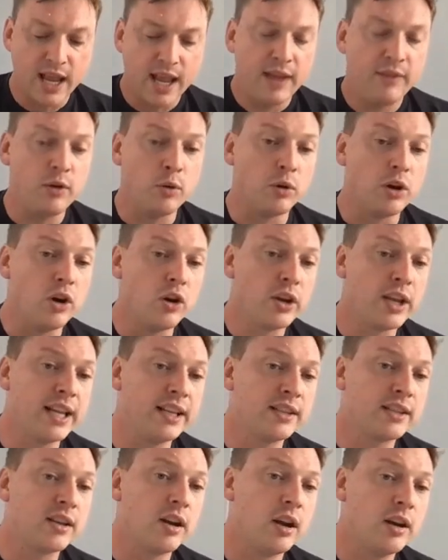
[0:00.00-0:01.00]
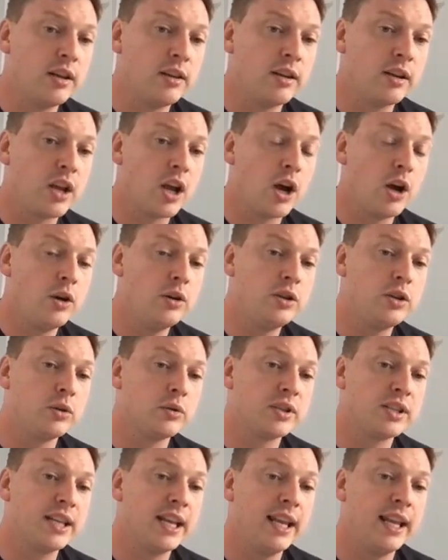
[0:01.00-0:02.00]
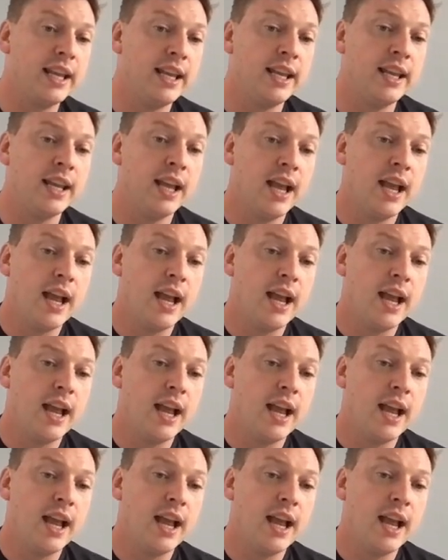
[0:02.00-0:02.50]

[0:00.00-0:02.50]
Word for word: If you want to look inside of the code, you'll see